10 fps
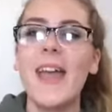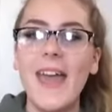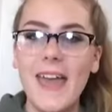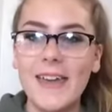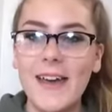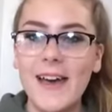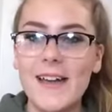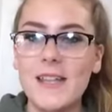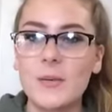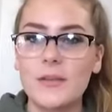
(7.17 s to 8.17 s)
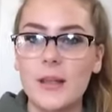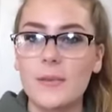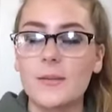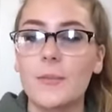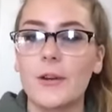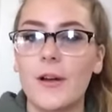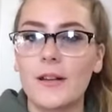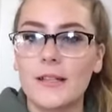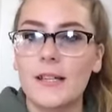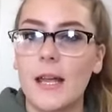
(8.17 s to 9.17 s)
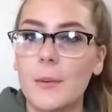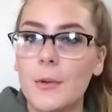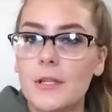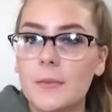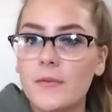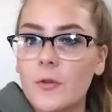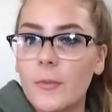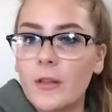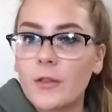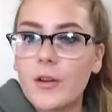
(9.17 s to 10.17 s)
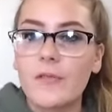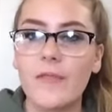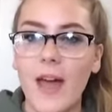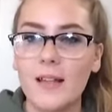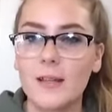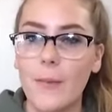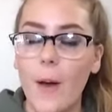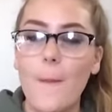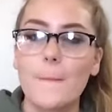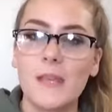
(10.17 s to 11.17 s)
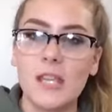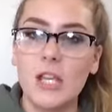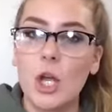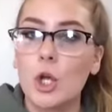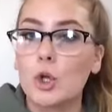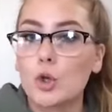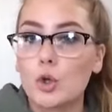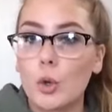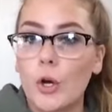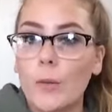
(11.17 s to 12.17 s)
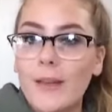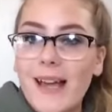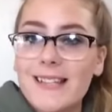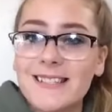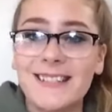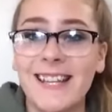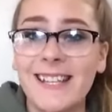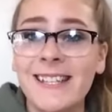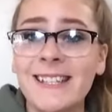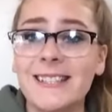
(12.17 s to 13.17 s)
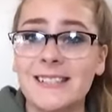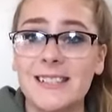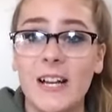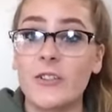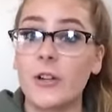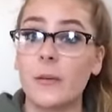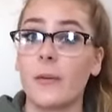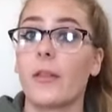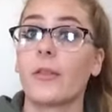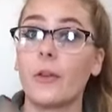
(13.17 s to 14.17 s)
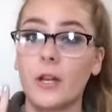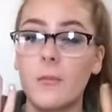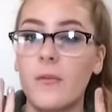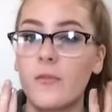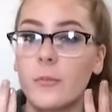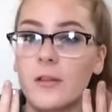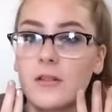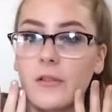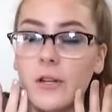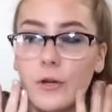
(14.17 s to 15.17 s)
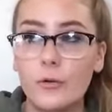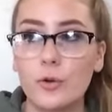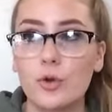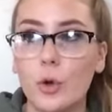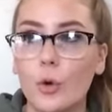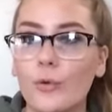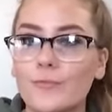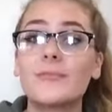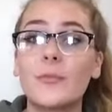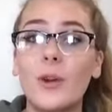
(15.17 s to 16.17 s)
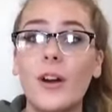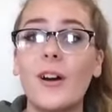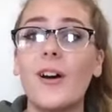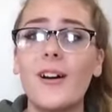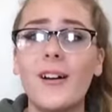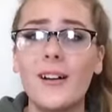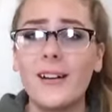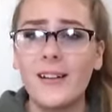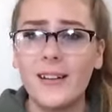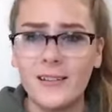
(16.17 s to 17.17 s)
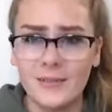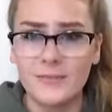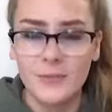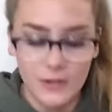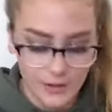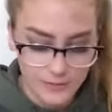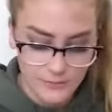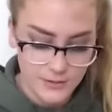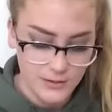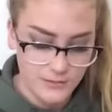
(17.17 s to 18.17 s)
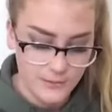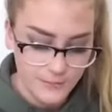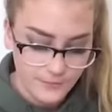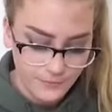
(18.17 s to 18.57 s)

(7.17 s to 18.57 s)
Hey guys, what's up? It's Brianna. Today I'm going to be filming 30 facts about me. So I hope you guys like it. This is actually going to be the third time I'm filming this video. So rock on. Okay, let's get started.